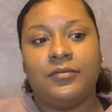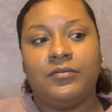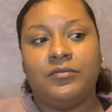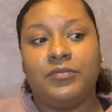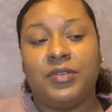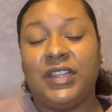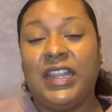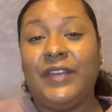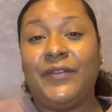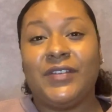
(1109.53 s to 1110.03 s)

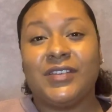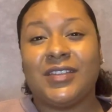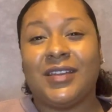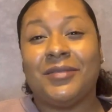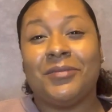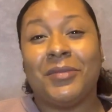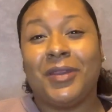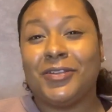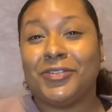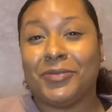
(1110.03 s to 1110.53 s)
believing
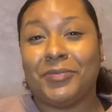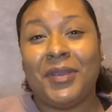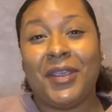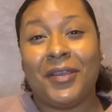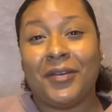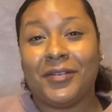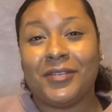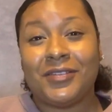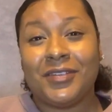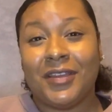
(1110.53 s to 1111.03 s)
something because your
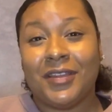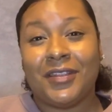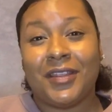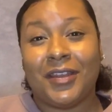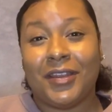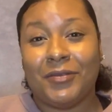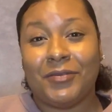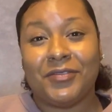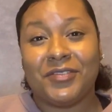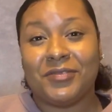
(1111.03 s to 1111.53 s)
parents said
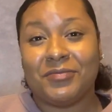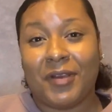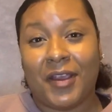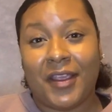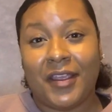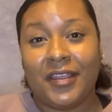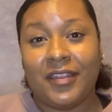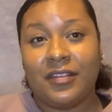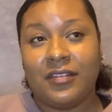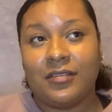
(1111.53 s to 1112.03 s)
that it was
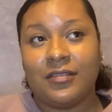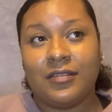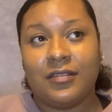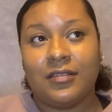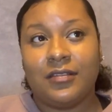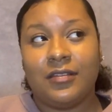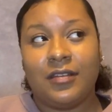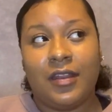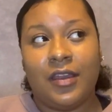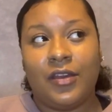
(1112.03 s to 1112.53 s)
right.
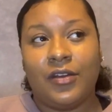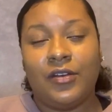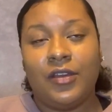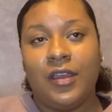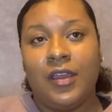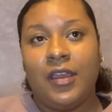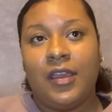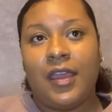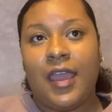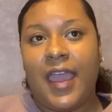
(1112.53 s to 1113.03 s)
You know,
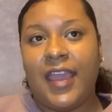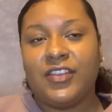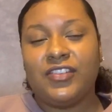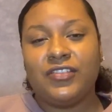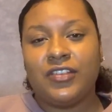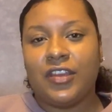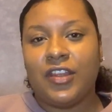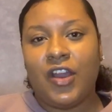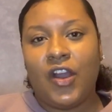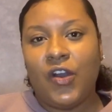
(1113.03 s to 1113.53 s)
as
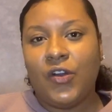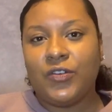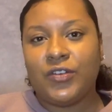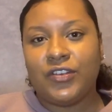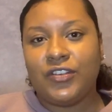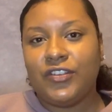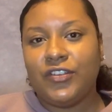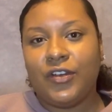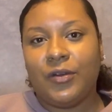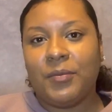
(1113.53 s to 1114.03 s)
you get older,
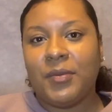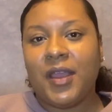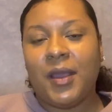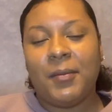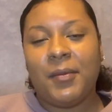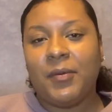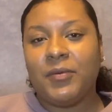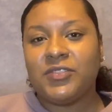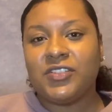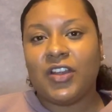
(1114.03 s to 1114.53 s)
you're going to
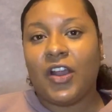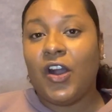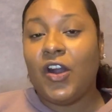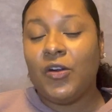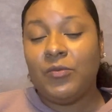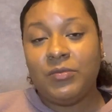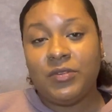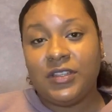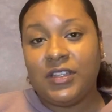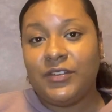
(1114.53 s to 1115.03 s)
come up with your
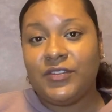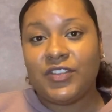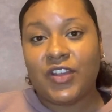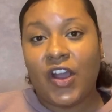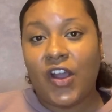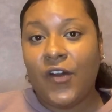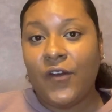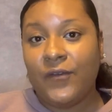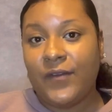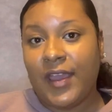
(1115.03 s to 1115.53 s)
own beliefs, your
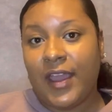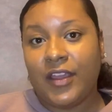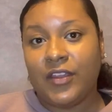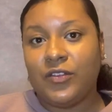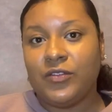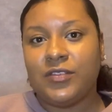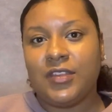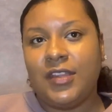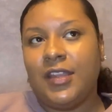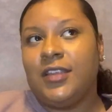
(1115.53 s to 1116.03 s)
own
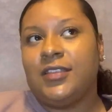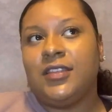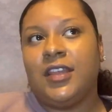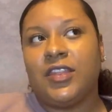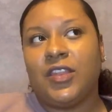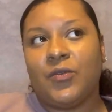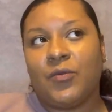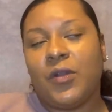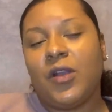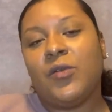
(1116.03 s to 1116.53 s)
values. And there's
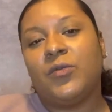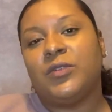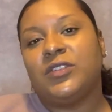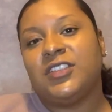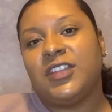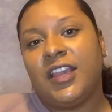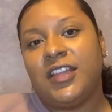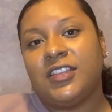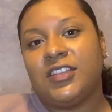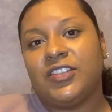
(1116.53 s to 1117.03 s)
nothing wrong with
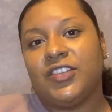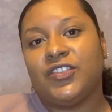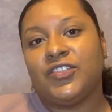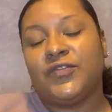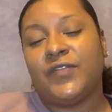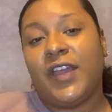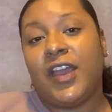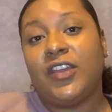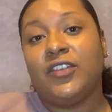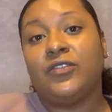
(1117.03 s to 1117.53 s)
changing those
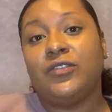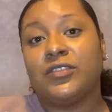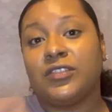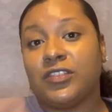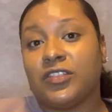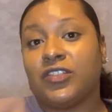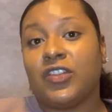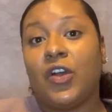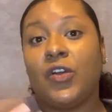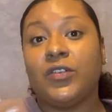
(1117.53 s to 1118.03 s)
values
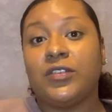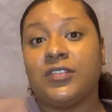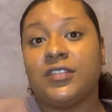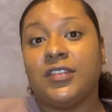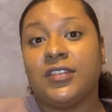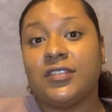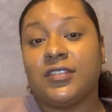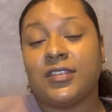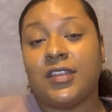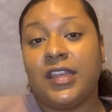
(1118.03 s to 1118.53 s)
as long as
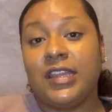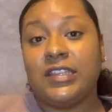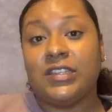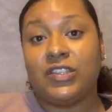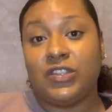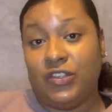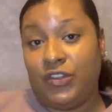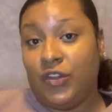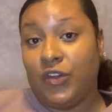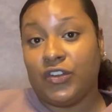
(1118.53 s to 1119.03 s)
it's
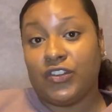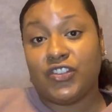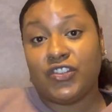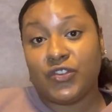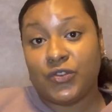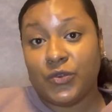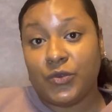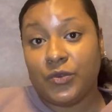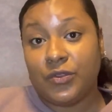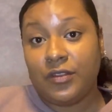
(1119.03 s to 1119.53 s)
your
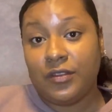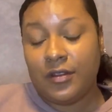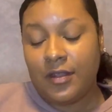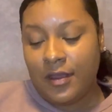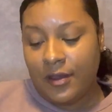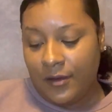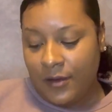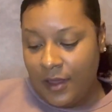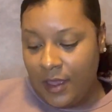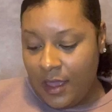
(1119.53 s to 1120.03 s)
truth, you
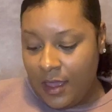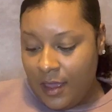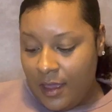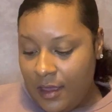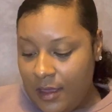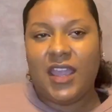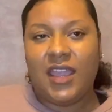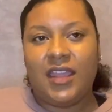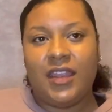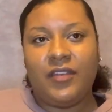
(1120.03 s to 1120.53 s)
know?
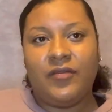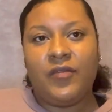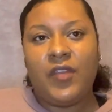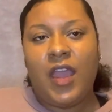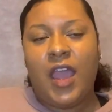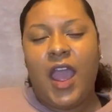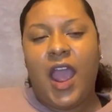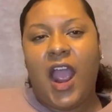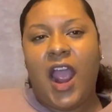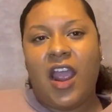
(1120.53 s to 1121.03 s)
And
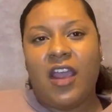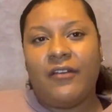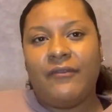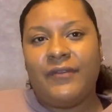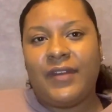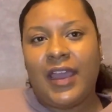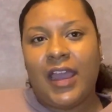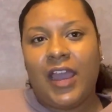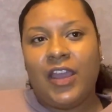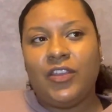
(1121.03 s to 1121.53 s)
our
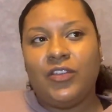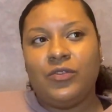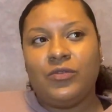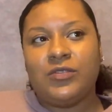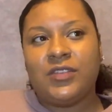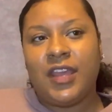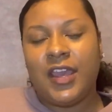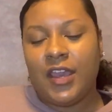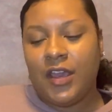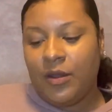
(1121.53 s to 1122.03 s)
values
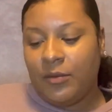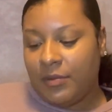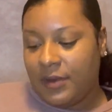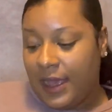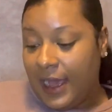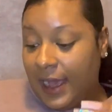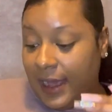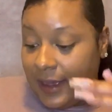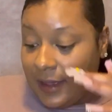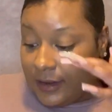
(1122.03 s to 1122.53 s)
help
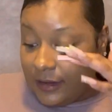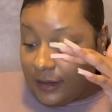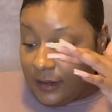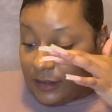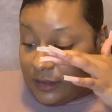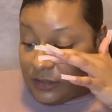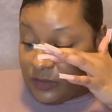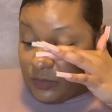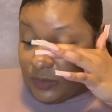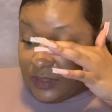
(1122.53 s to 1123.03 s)
guide
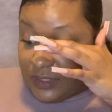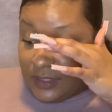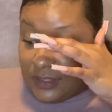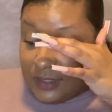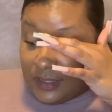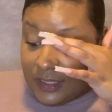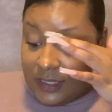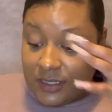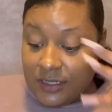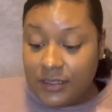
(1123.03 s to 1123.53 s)
us with
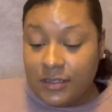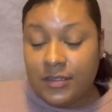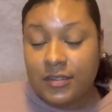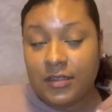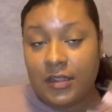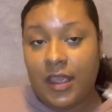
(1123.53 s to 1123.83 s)
decisions